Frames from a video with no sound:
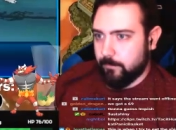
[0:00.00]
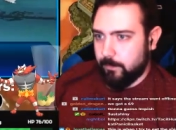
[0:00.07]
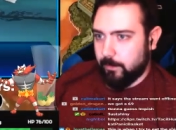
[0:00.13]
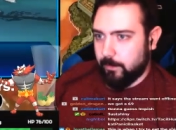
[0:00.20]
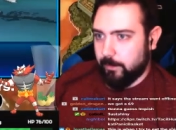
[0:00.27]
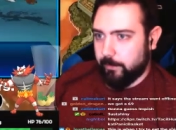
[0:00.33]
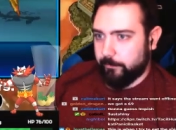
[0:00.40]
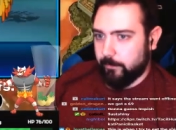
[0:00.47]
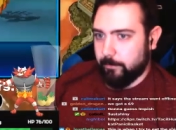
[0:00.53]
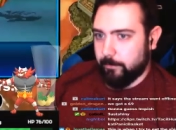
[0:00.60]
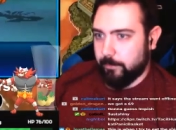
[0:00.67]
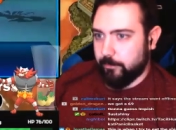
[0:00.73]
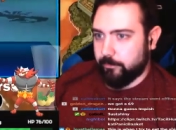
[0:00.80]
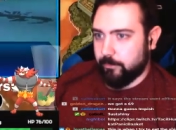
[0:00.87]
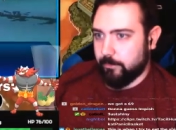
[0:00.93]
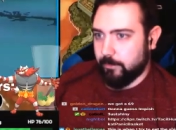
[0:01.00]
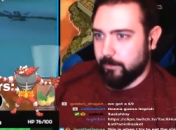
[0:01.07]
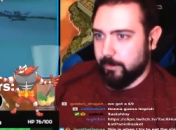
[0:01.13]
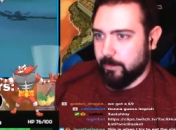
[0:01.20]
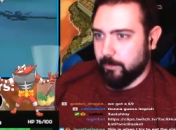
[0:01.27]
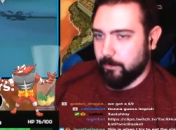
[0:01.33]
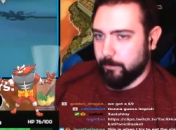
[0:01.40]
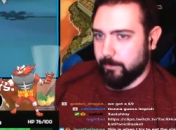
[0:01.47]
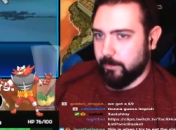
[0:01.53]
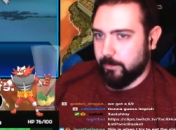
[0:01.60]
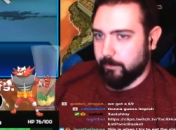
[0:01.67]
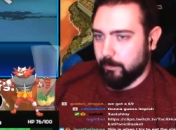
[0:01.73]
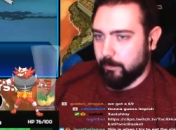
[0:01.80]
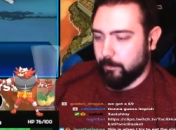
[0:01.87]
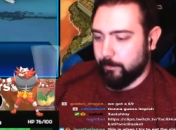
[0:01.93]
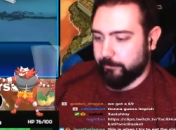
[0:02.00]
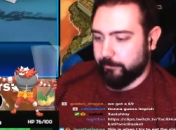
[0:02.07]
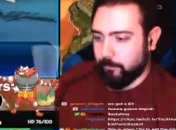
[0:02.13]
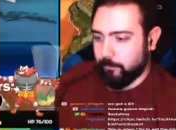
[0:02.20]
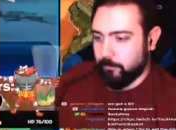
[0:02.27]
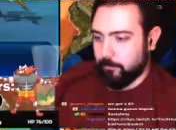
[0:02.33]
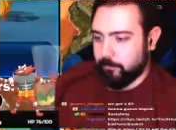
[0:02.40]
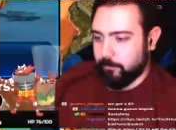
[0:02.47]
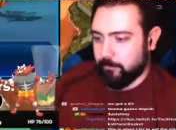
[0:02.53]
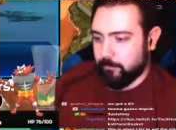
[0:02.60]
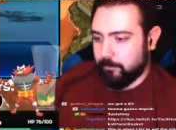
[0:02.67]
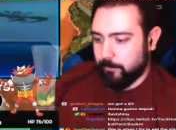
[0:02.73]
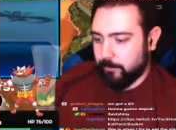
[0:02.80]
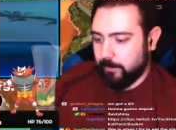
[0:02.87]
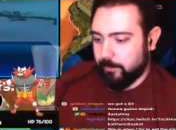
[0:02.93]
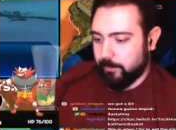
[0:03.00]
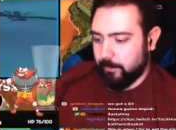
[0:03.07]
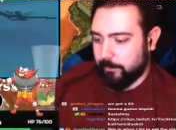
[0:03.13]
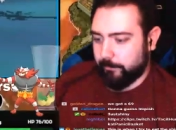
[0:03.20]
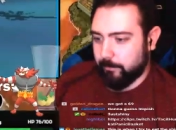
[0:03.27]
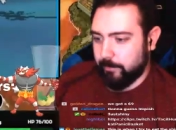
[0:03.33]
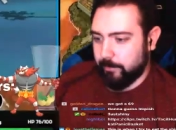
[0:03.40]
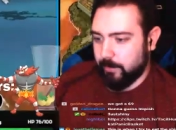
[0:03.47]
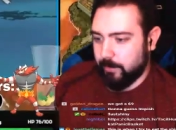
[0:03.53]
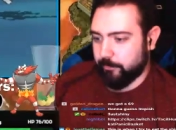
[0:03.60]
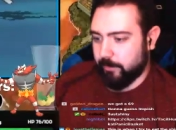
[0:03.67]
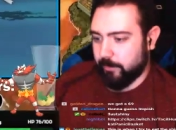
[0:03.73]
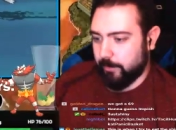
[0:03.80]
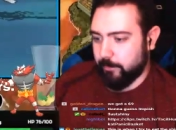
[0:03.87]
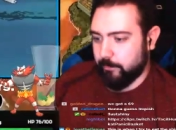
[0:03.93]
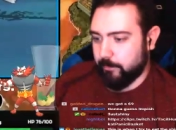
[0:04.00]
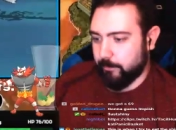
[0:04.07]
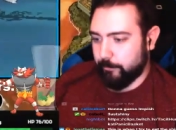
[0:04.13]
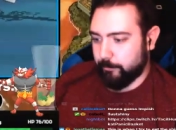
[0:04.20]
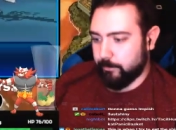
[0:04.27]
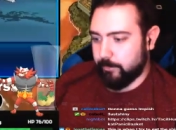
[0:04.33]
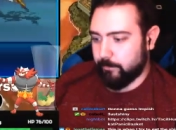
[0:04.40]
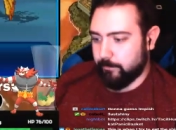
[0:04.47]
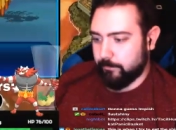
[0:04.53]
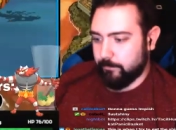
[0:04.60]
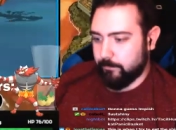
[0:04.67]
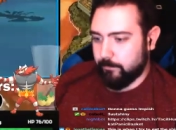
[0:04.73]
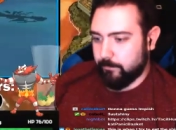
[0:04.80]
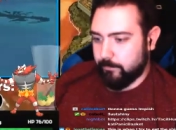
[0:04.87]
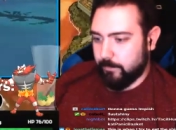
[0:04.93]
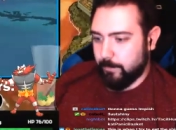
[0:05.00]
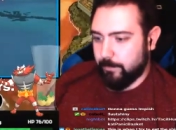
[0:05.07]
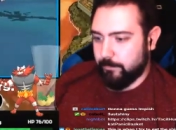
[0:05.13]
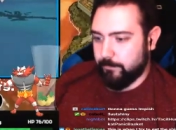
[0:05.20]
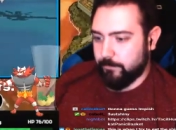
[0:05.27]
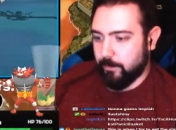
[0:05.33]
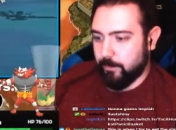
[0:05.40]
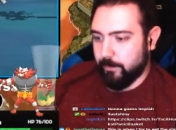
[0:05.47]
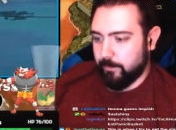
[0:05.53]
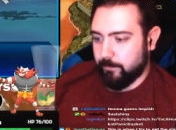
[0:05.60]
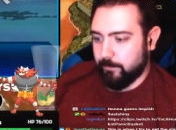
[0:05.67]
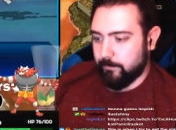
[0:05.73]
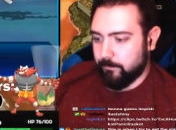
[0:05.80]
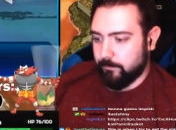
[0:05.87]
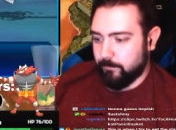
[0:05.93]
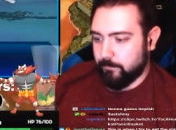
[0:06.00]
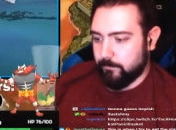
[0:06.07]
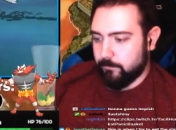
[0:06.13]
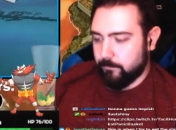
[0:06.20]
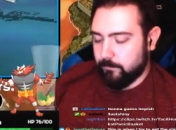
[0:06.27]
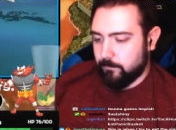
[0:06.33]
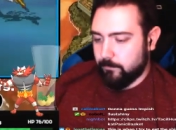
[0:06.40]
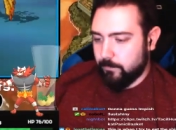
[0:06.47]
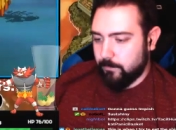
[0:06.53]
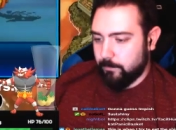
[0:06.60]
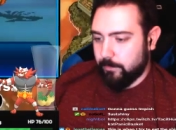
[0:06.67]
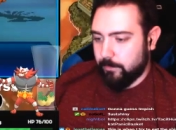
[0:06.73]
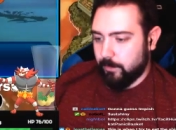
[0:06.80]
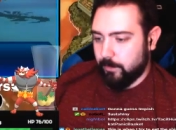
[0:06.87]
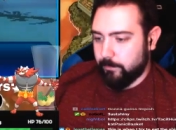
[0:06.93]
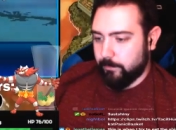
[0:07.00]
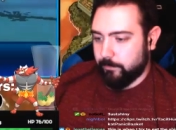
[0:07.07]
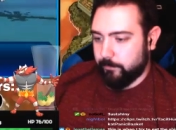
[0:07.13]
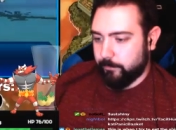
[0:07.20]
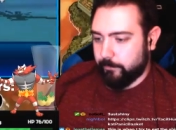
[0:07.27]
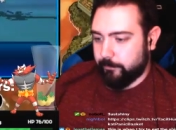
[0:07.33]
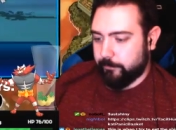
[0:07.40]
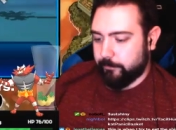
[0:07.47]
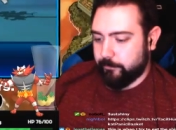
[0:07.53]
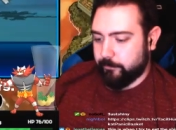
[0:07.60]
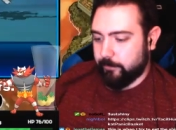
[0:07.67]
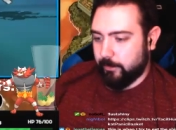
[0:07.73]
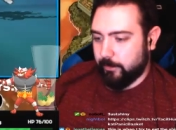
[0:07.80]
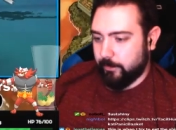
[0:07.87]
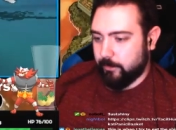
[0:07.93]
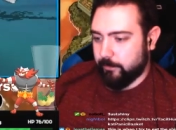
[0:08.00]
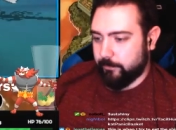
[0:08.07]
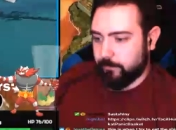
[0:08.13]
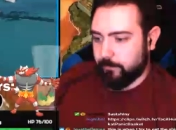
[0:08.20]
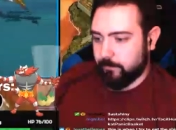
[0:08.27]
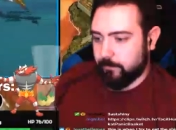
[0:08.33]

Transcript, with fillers: Gonna guess Impish? Oh yeah, I hope my sync worked too. I want a nice competitive shiny Ho-Oh as well. That'd be fun. Burn up, heck off.